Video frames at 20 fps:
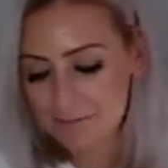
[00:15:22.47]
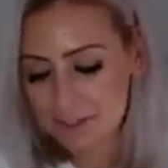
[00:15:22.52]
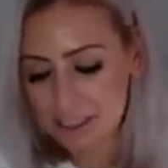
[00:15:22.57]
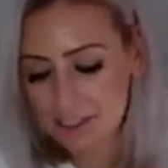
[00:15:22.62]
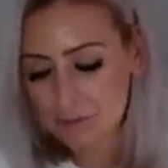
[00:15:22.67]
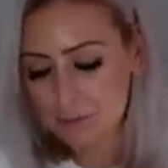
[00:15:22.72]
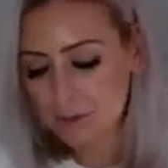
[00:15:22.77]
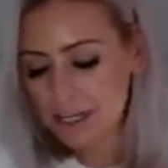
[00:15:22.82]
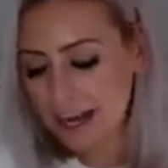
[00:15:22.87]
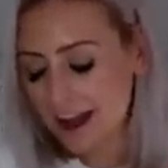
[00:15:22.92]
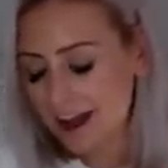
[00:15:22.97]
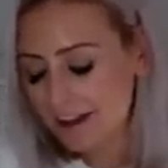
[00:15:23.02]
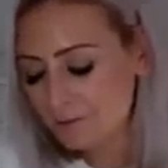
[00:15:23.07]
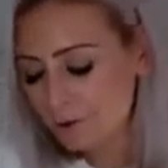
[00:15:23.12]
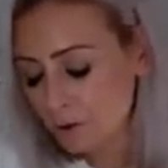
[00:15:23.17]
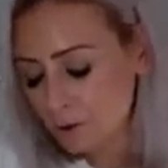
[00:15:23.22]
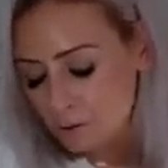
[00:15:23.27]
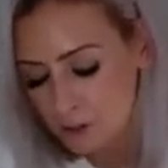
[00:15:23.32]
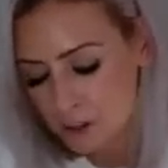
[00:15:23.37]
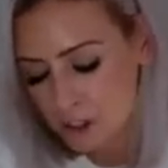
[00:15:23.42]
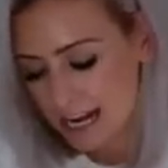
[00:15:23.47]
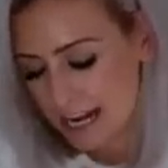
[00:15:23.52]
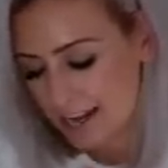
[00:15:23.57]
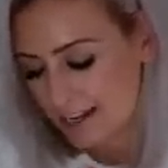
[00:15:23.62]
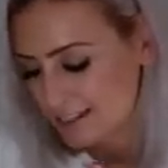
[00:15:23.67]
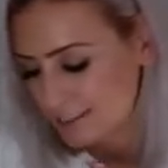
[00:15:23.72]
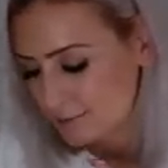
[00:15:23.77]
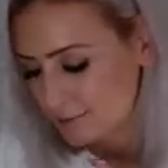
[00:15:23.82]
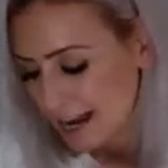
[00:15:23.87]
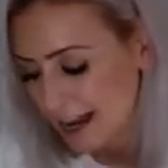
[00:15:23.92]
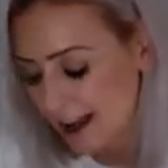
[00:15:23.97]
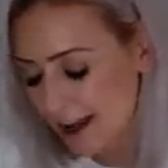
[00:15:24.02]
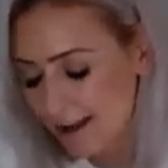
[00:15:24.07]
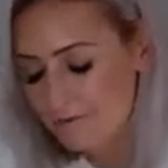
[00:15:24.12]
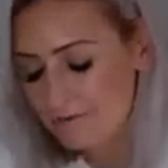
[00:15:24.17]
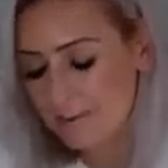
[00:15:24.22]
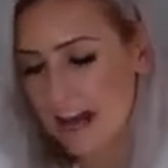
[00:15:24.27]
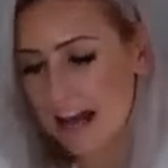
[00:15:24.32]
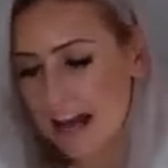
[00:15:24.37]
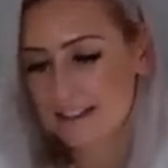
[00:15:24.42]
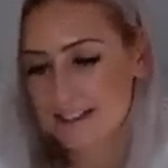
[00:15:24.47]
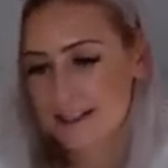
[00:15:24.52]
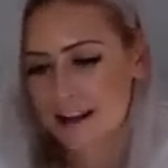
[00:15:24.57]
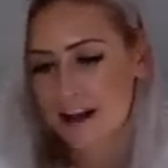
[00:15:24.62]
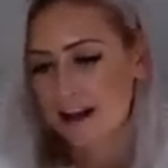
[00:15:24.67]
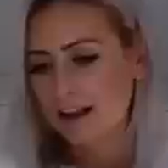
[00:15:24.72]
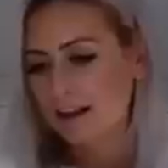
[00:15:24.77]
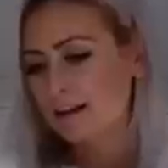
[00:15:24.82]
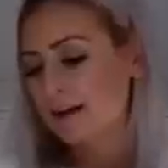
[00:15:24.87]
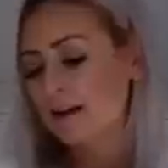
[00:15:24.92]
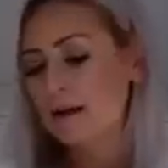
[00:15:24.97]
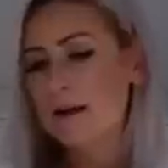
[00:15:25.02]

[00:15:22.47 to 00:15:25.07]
So we have all shades. We have that side.